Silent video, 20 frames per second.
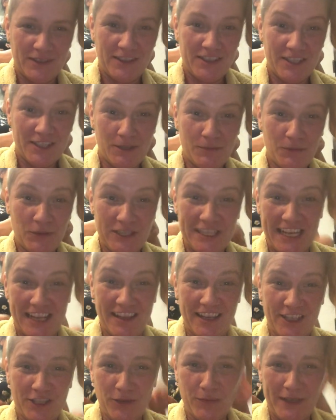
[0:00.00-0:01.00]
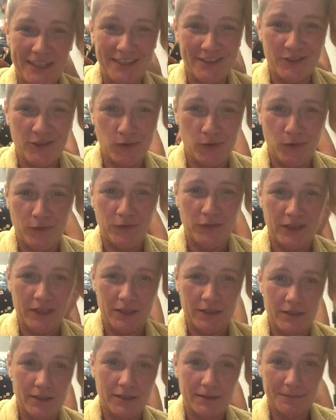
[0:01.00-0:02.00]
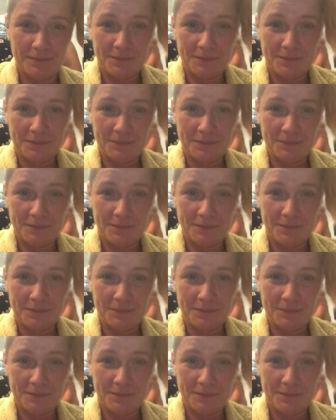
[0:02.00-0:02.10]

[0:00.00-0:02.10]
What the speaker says: Just pretend like you went to school for this.